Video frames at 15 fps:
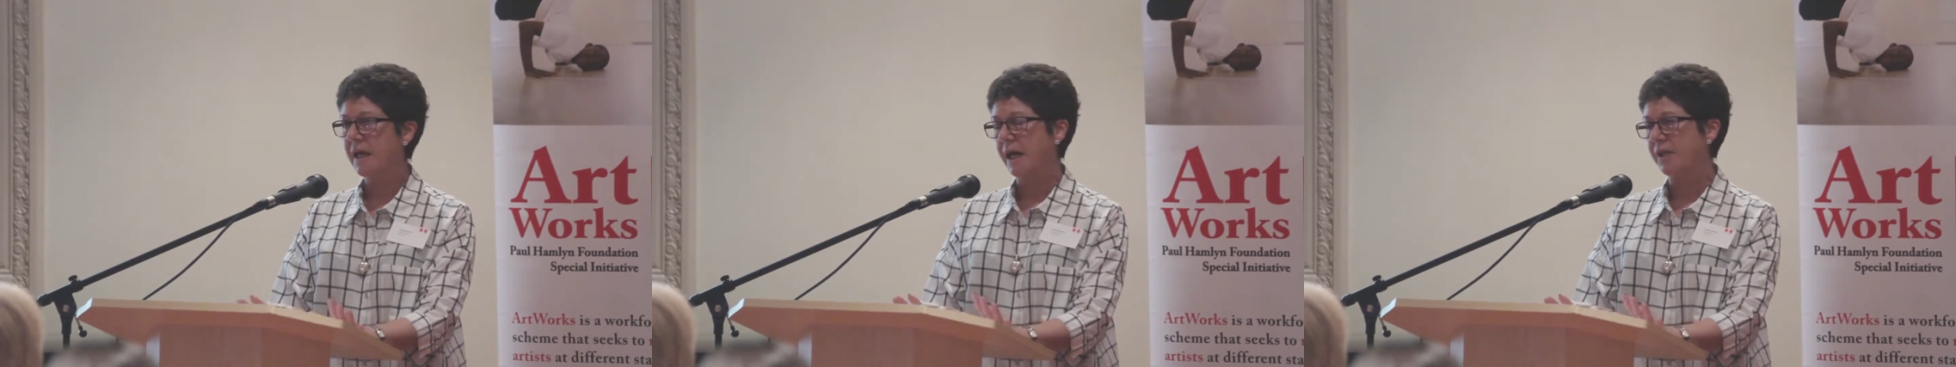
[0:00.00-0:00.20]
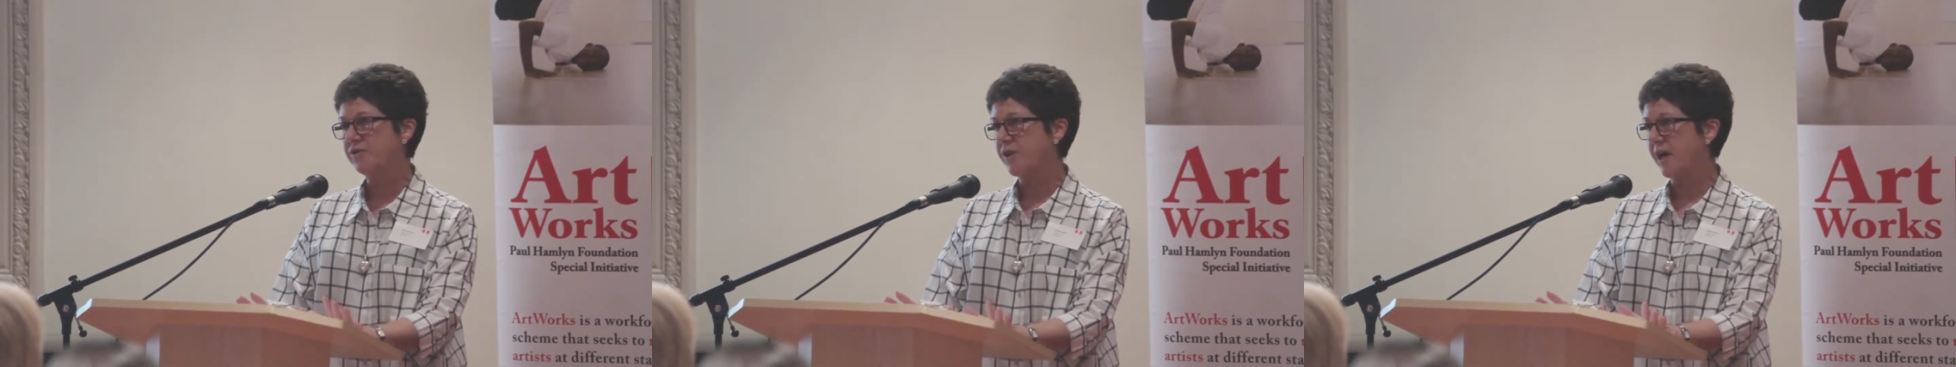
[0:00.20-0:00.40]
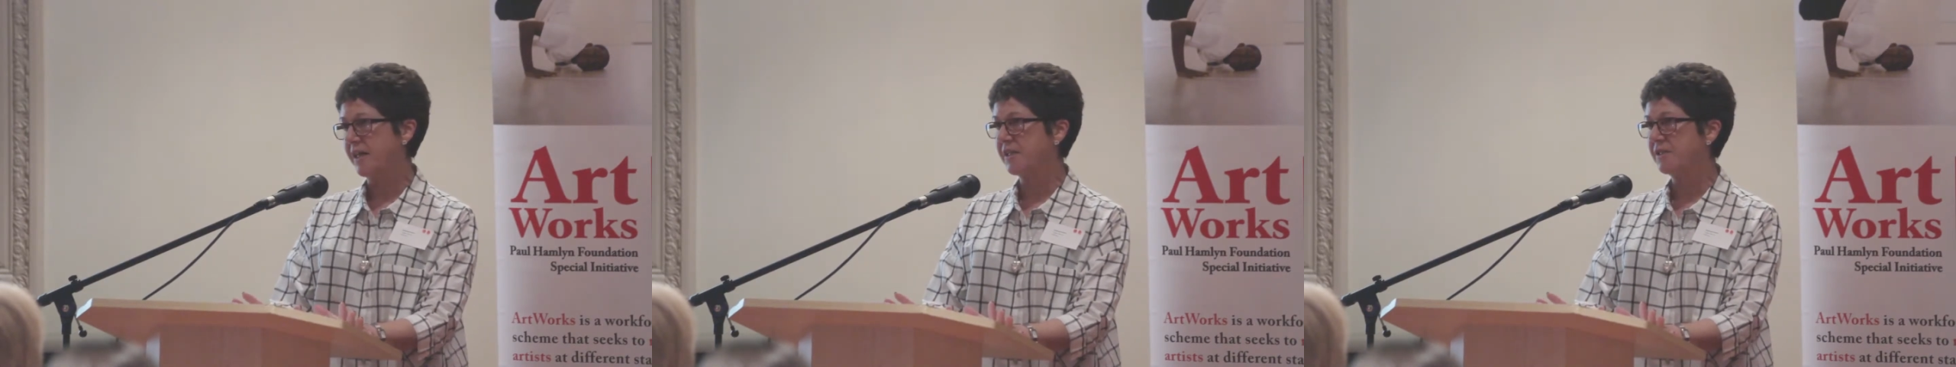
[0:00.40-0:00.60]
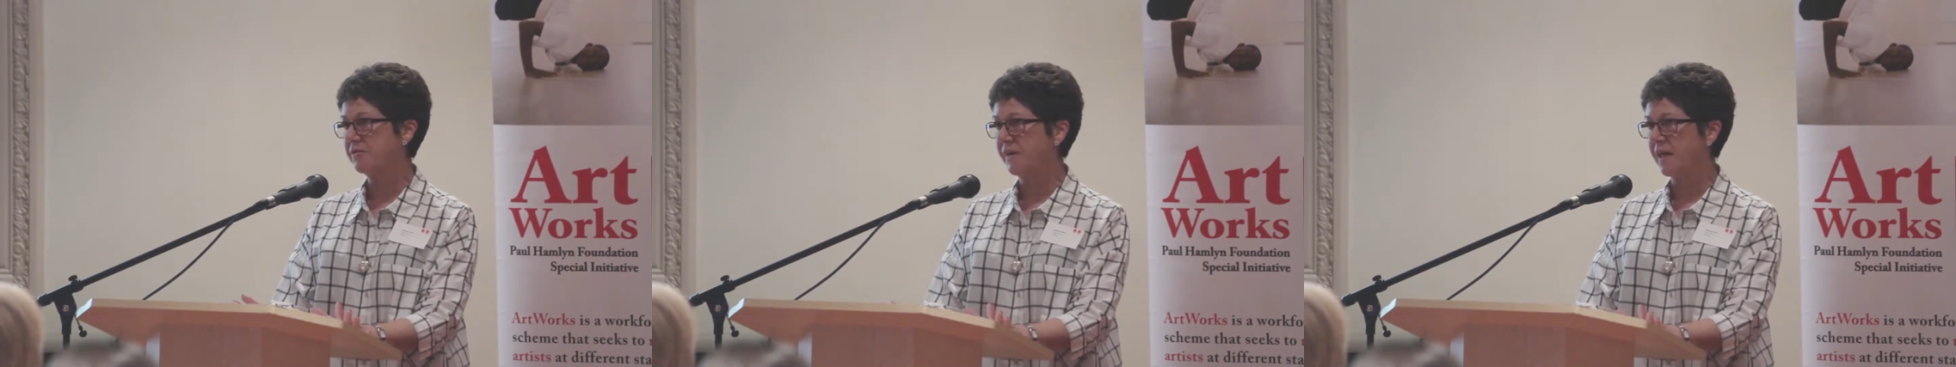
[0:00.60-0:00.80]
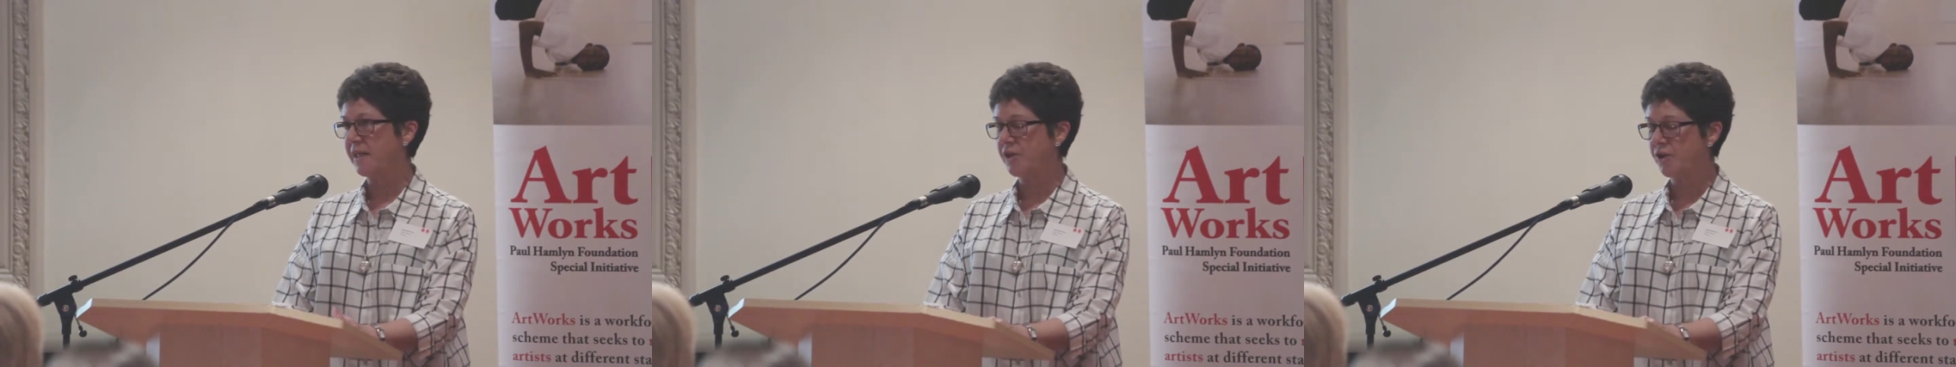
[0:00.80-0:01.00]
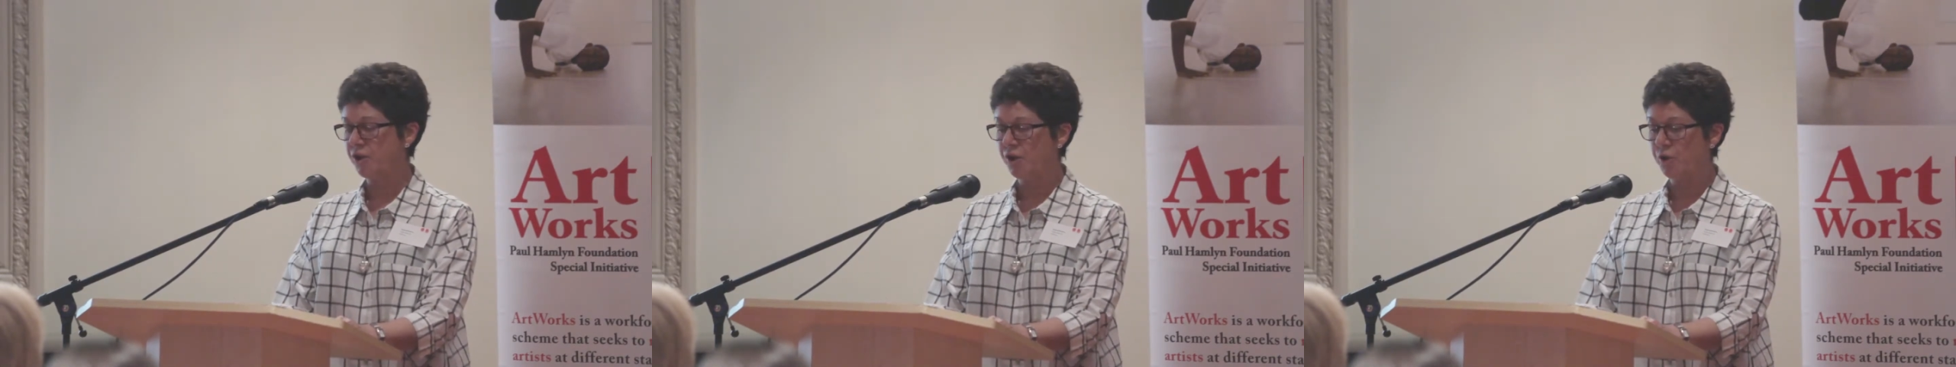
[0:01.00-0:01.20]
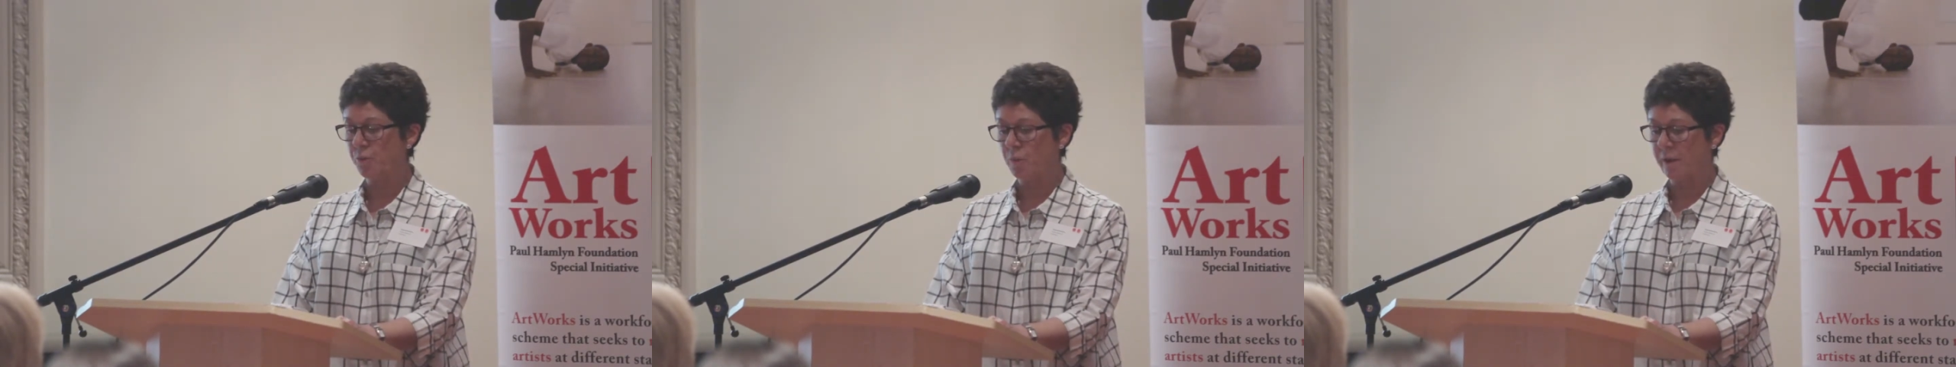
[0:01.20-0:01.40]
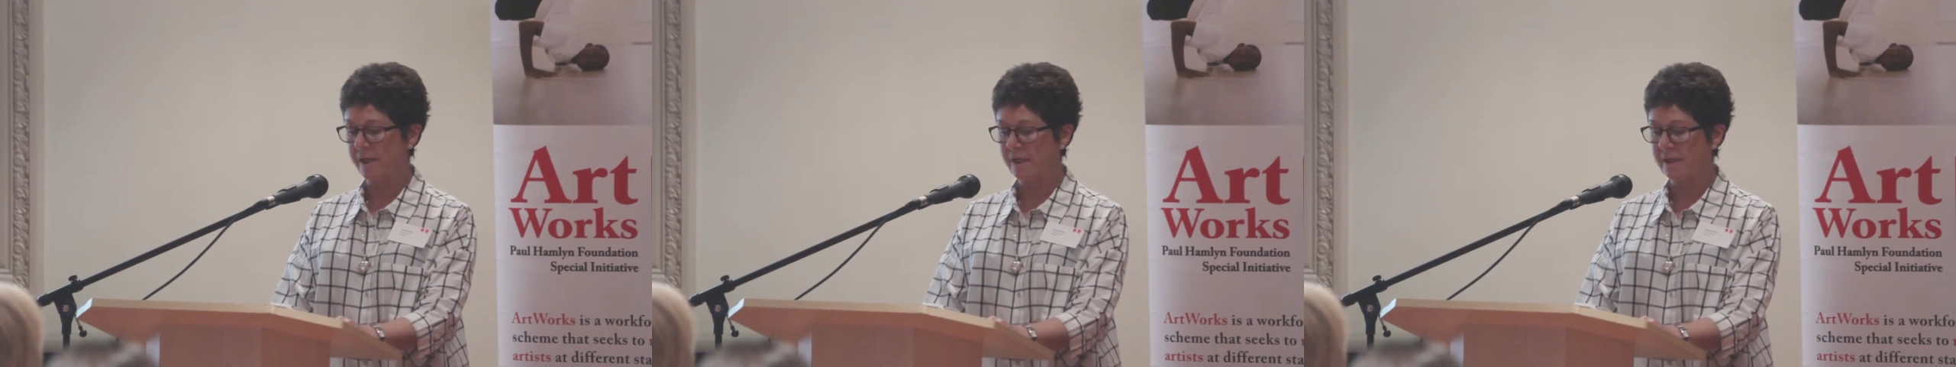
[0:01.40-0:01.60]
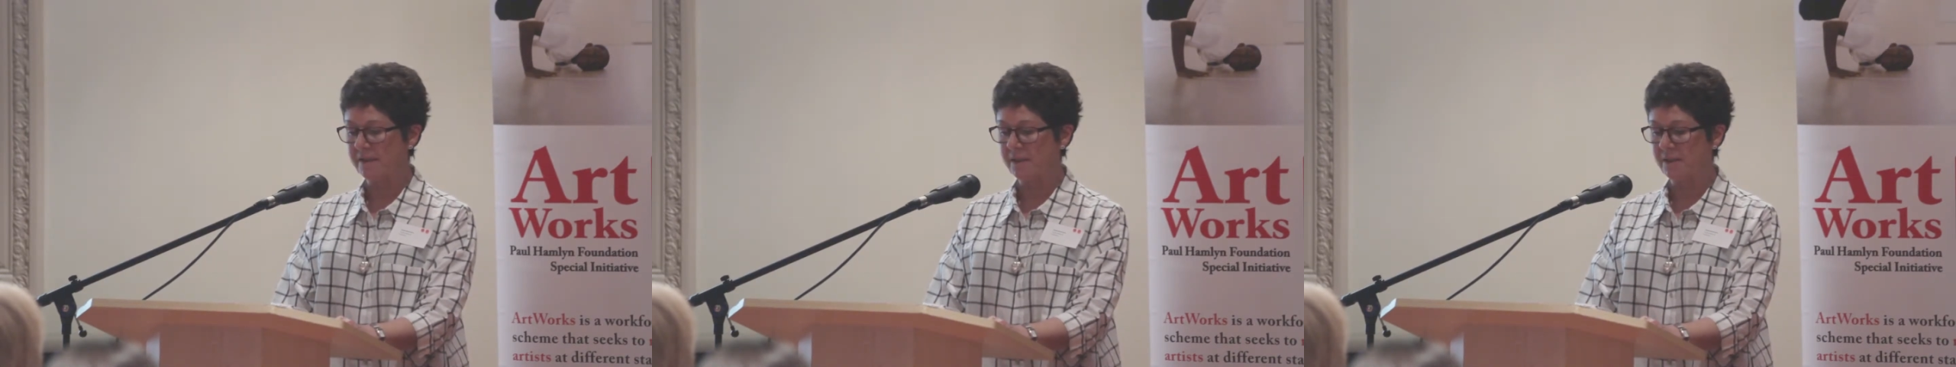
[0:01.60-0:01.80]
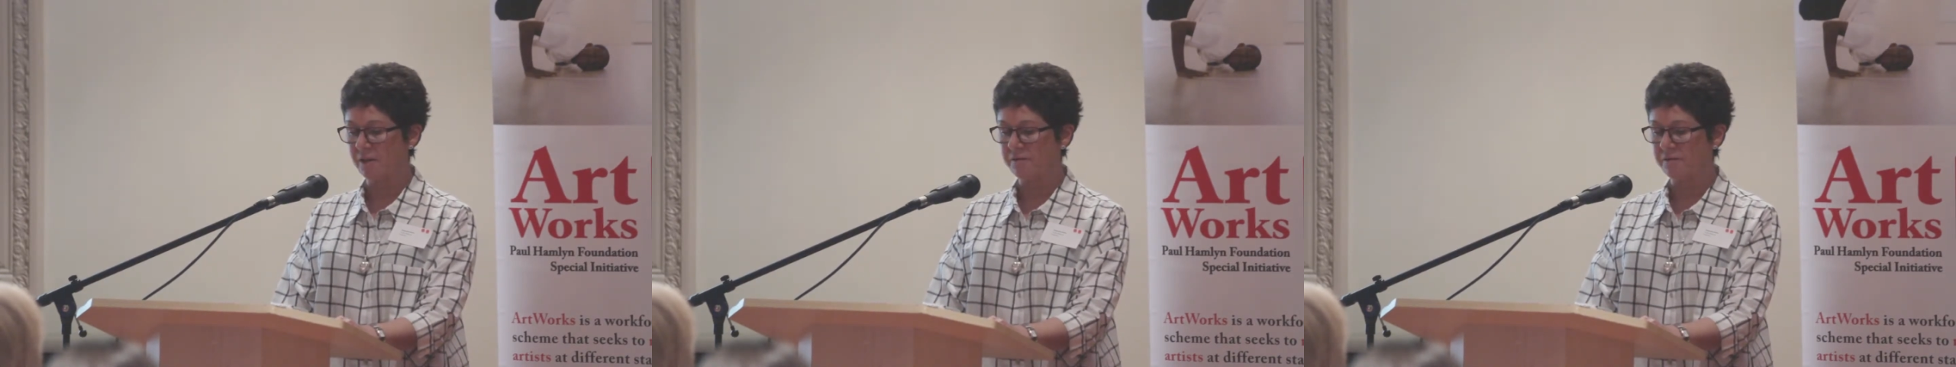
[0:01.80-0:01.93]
and trying to find new ways